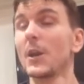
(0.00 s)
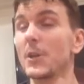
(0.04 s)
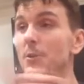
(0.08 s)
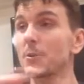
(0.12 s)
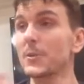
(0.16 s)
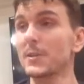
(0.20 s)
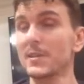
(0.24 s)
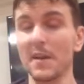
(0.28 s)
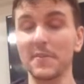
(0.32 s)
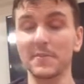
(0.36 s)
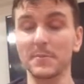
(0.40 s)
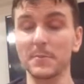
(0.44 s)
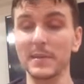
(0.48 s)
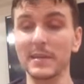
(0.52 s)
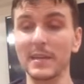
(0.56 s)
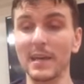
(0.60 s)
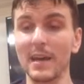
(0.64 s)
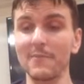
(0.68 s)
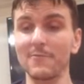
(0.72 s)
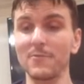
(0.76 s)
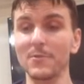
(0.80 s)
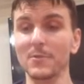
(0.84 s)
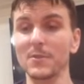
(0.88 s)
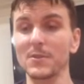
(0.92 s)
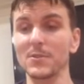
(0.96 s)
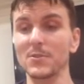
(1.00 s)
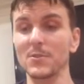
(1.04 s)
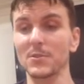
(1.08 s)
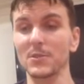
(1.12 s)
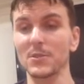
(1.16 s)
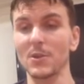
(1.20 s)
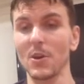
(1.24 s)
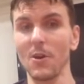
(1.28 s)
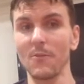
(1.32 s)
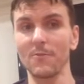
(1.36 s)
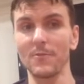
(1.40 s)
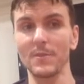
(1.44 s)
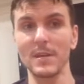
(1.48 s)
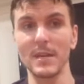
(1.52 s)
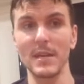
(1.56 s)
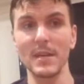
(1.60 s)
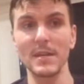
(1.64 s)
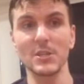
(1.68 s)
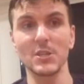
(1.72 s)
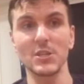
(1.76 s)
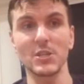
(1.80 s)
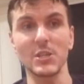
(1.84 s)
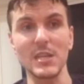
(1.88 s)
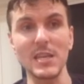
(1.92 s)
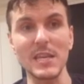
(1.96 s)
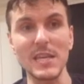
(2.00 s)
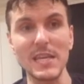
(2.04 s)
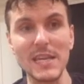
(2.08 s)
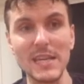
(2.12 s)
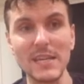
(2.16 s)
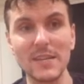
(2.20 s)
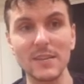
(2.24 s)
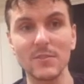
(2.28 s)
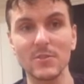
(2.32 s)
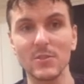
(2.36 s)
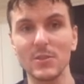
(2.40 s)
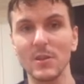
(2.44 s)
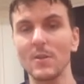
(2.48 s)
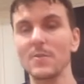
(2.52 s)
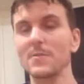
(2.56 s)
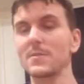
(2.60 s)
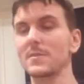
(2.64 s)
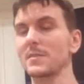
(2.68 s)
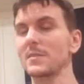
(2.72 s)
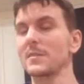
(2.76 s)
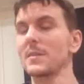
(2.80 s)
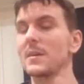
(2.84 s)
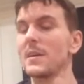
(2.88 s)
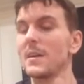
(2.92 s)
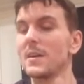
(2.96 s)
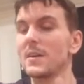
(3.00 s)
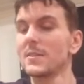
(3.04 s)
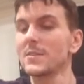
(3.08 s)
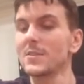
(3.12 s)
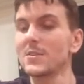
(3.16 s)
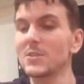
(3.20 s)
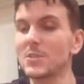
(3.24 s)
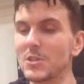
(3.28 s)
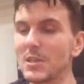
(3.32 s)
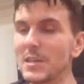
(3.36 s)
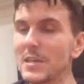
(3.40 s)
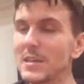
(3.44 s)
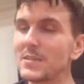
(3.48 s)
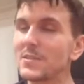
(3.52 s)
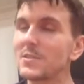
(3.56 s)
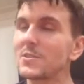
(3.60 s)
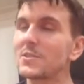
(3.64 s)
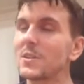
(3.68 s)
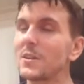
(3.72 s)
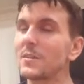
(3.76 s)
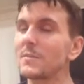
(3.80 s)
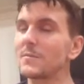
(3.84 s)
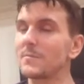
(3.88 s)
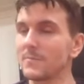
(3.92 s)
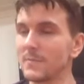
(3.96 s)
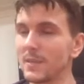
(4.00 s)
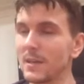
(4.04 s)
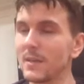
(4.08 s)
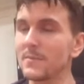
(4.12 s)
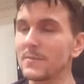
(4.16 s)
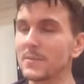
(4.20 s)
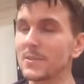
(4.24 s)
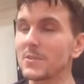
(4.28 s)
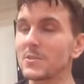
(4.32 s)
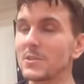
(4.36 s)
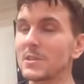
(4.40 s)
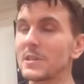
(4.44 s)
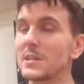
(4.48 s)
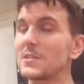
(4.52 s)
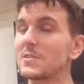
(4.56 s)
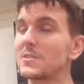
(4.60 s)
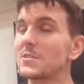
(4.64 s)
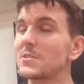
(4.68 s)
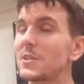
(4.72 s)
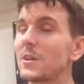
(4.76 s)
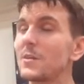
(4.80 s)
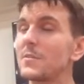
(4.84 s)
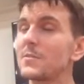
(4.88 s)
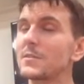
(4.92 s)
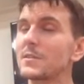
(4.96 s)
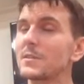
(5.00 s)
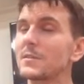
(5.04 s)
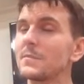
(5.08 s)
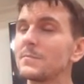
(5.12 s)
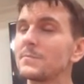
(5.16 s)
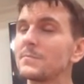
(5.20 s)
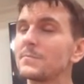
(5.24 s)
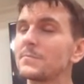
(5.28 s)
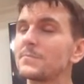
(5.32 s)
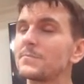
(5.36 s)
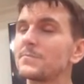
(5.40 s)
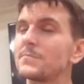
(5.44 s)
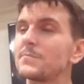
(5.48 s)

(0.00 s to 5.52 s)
And you're going to have to be careful because you're going to often hear she'd chosen. So she'd had. So she'd chosen.